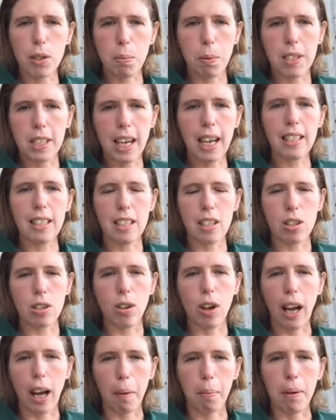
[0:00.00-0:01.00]
pretend it's
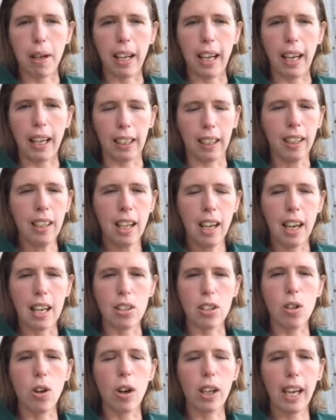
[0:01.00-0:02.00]
not happening.
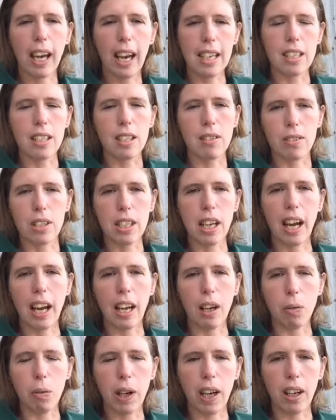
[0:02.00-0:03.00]
It's not a case of
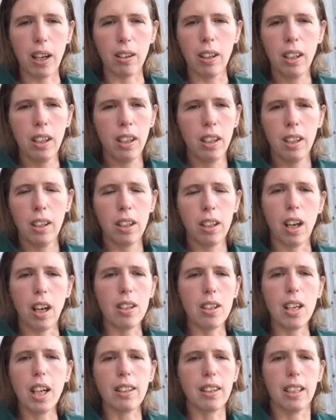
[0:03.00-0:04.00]
saying, well,
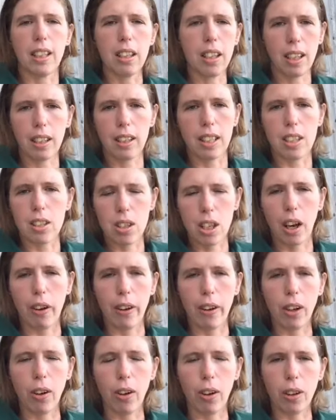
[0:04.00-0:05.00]
nothing's
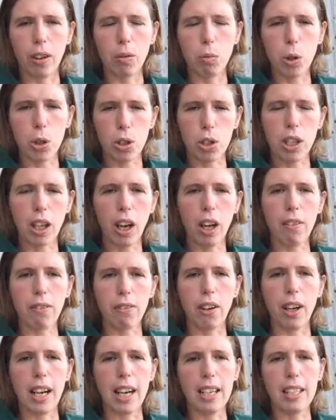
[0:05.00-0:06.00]
going on and washing
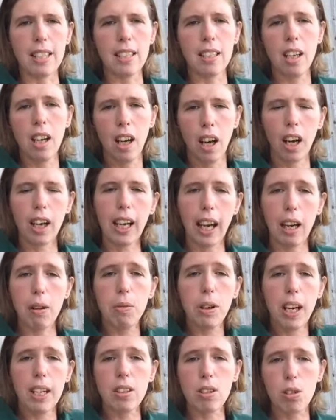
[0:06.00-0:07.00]
over it. It's
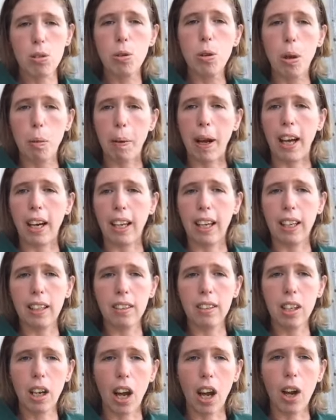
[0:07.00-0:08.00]
okay, well, let's talk about it.
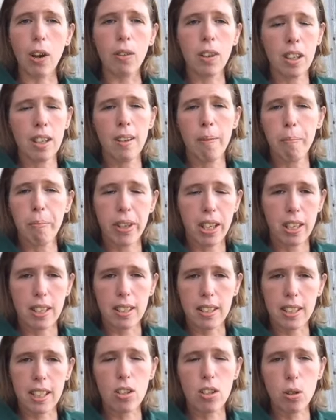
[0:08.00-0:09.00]

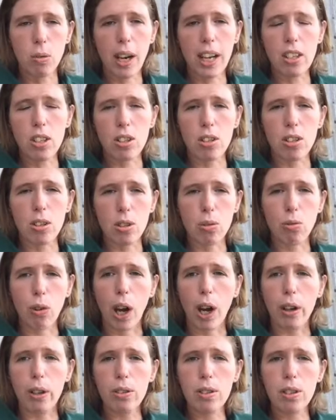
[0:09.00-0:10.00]
Situation has
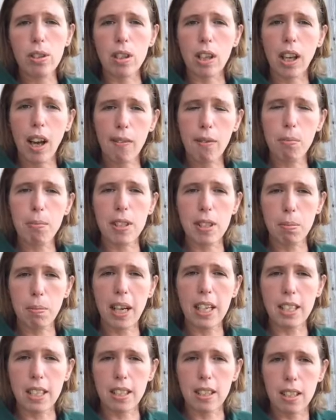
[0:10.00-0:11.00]
arose, the government's
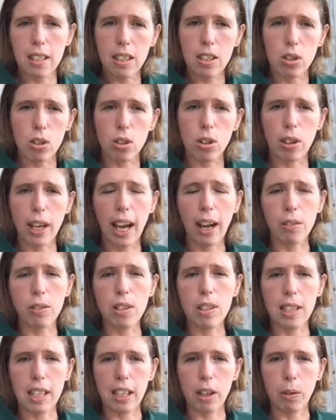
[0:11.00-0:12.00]
made a decision on how
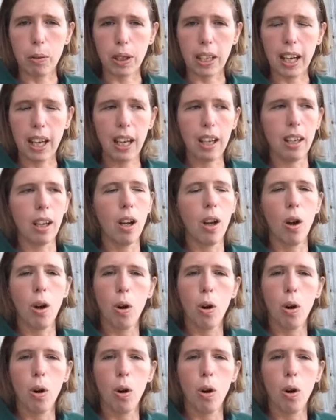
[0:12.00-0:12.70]
to deal with it.